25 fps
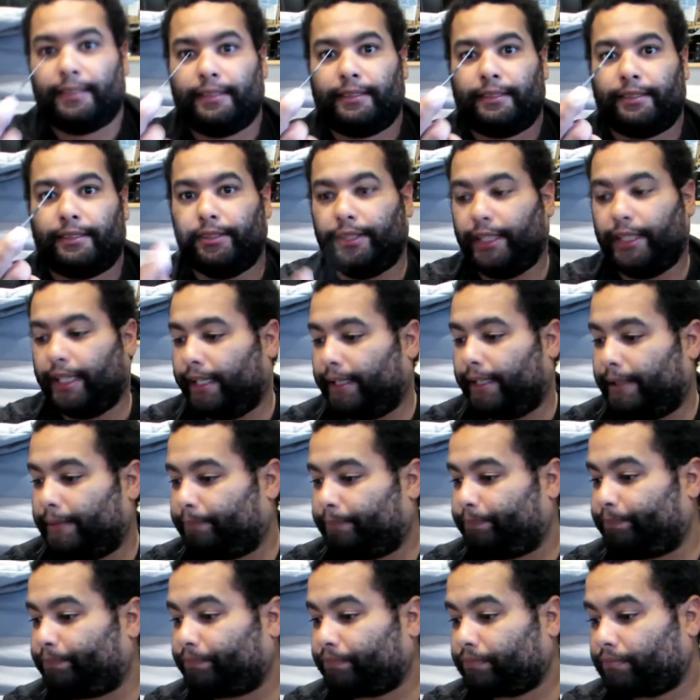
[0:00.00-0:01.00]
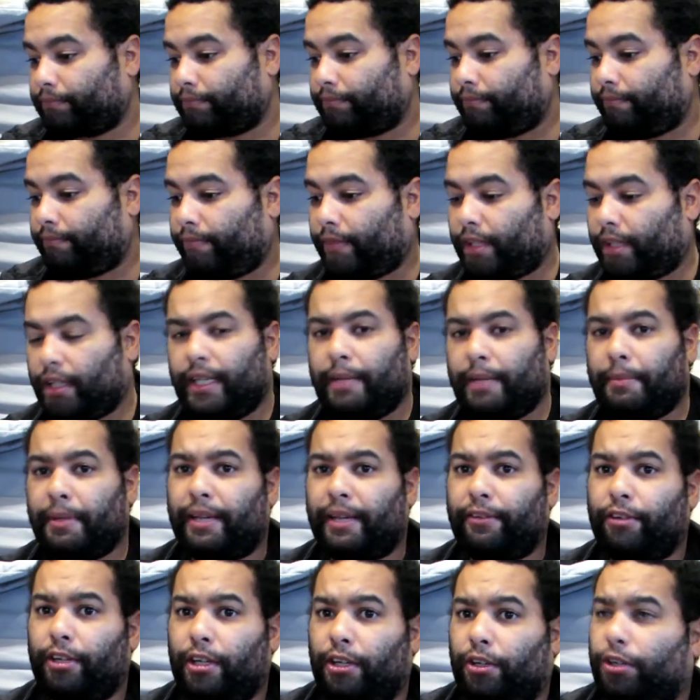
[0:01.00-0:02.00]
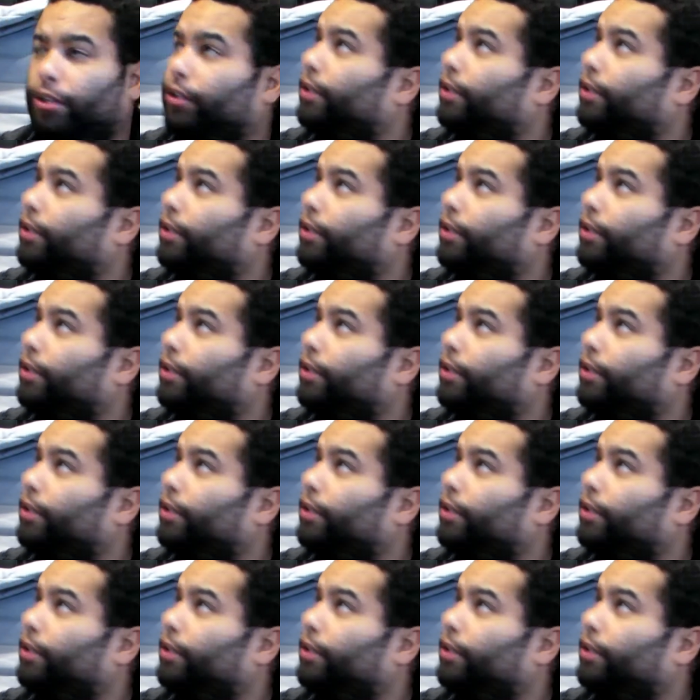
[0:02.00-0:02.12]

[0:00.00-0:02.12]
So yeah, let me give you a look